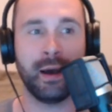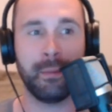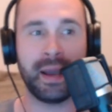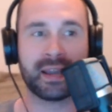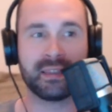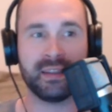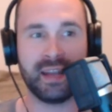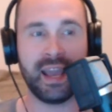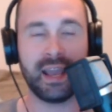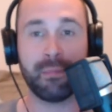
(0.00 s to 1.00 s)
back in the
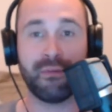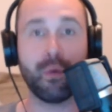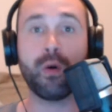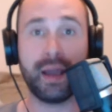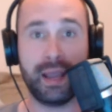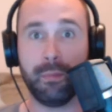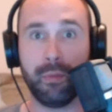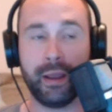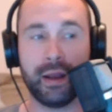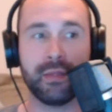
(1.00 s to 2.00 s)
day, before I had
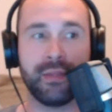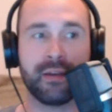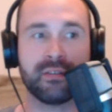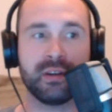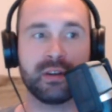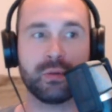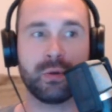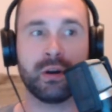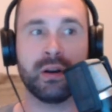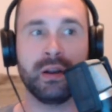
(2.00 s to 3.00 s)
played Thousand Year
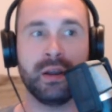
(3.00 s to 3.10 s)
Door,